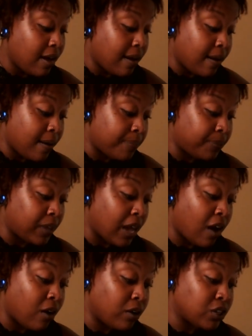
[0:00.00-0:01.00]
Um,
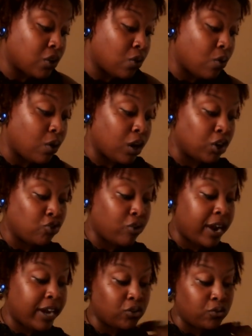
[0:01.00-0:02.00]
y'all also are
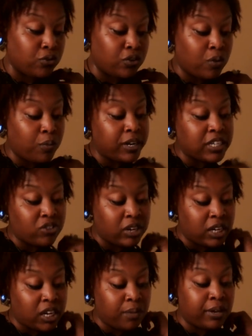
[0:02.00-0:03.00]
trying to, someone is
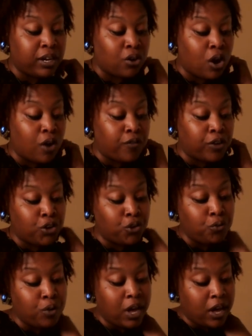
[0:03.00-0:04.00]
trying to come in and offer you